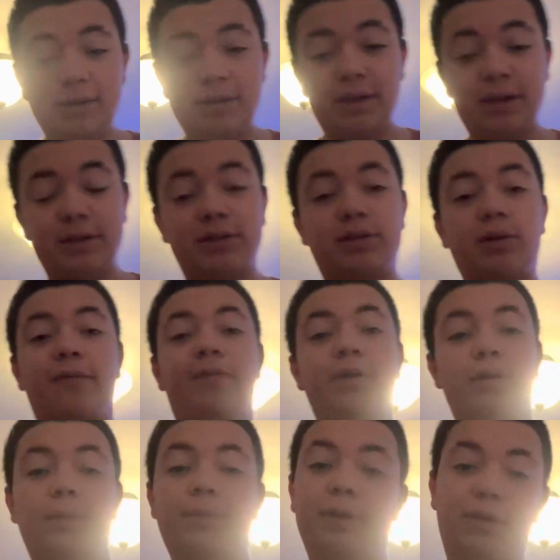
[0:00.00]
and so I
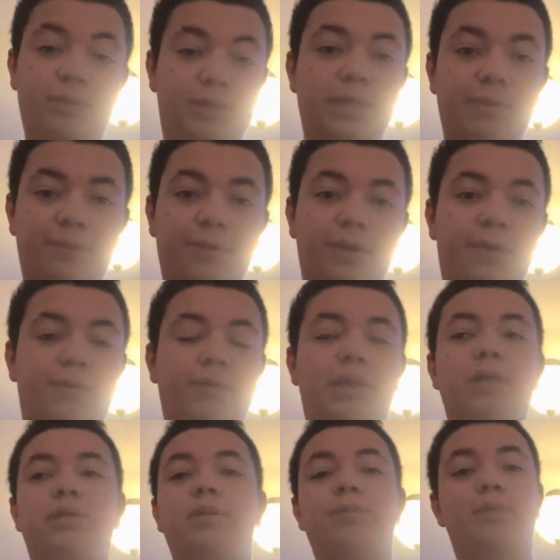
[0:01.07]
figure I'm going to do a separate video for
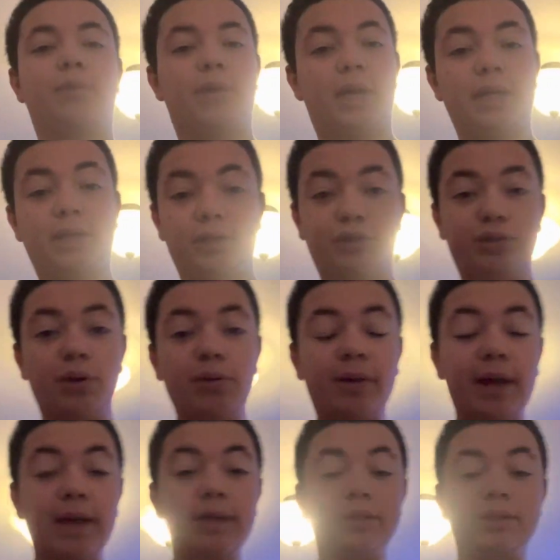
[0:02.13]
that. So I did a
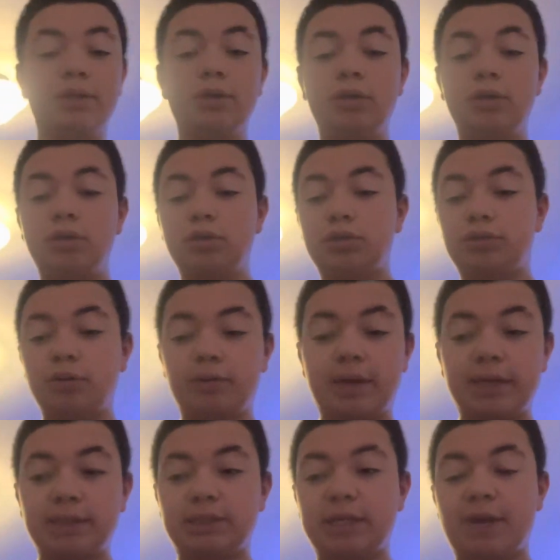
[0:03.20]

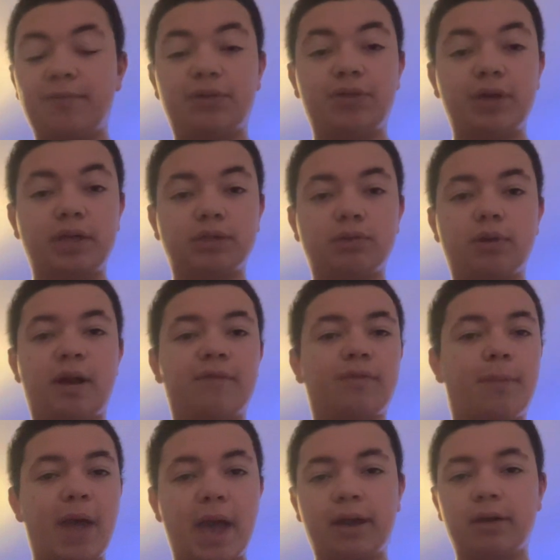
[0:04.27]
showcasing everything, so I don't have to
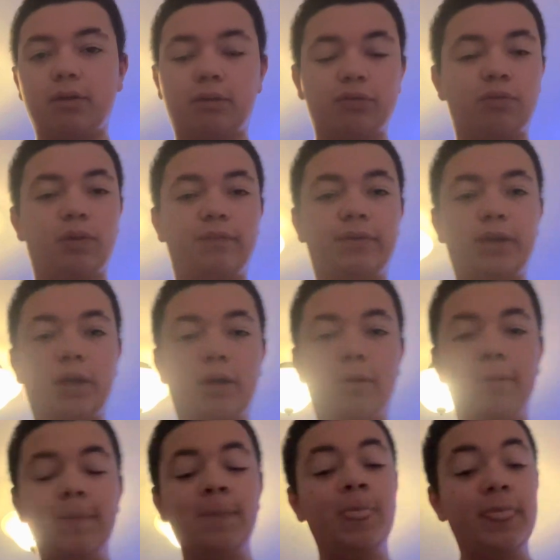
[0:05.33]
pack it all into one
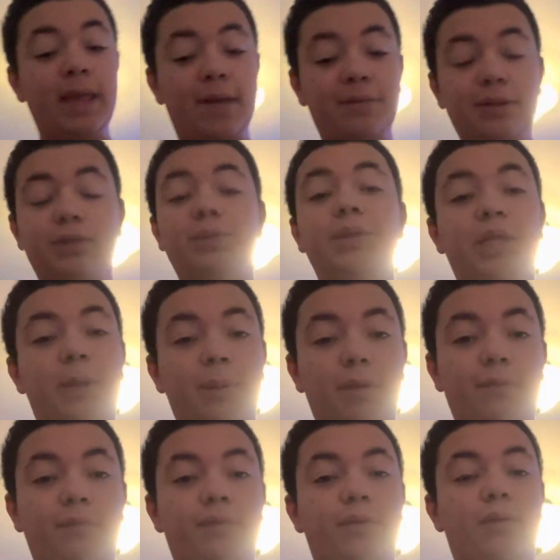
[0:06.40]
video, and this is really going to be
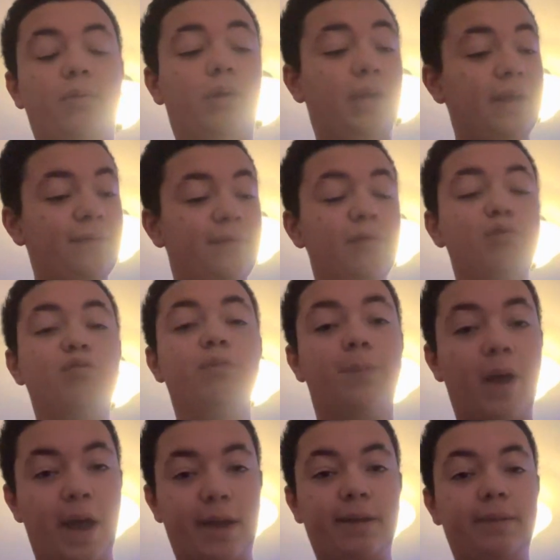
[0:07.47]
a review on if you should
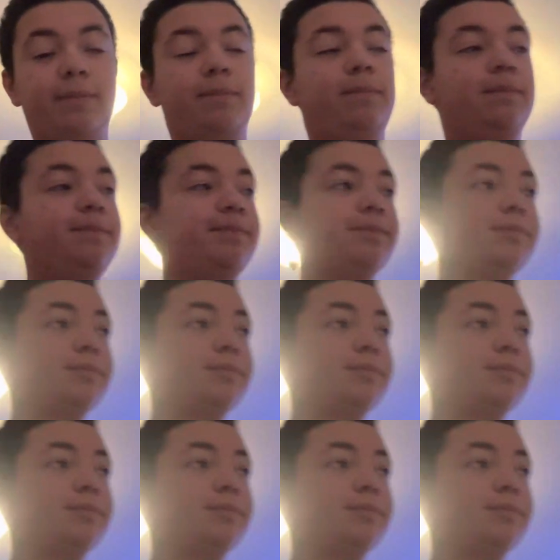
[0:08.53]
buy it.